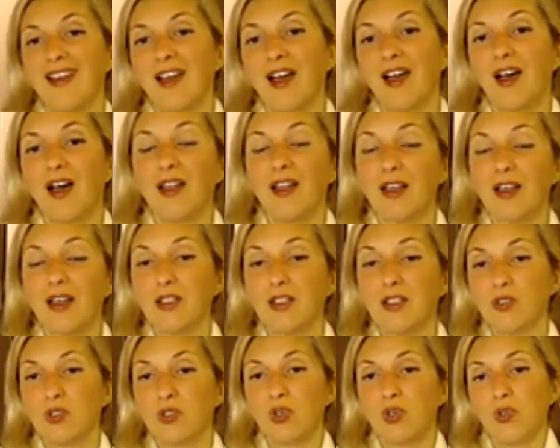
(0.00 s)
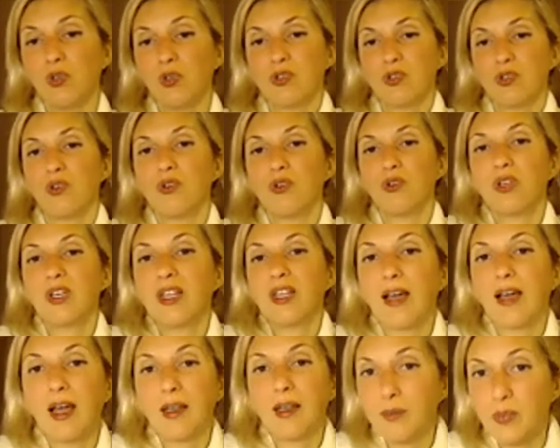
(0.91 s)
And also you can
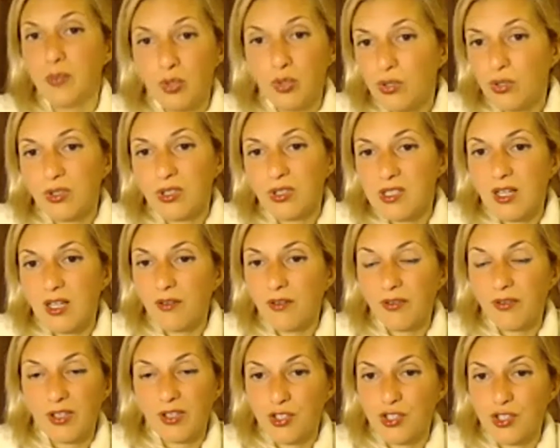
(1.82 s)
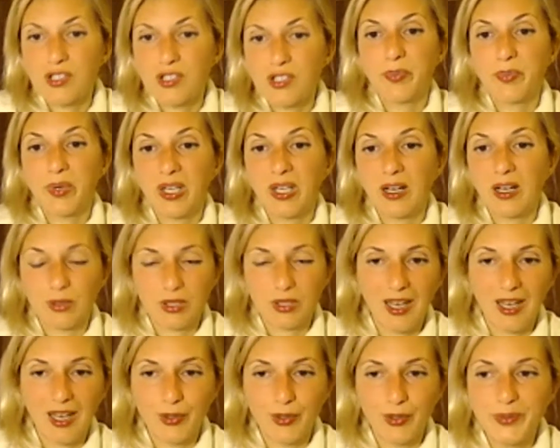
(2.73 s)
unmute yourself and just speak out
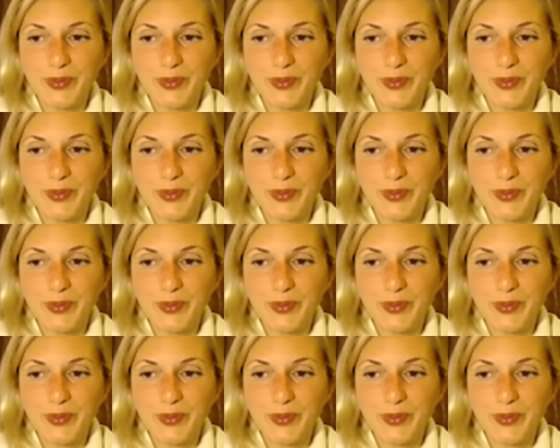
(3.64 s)
loud.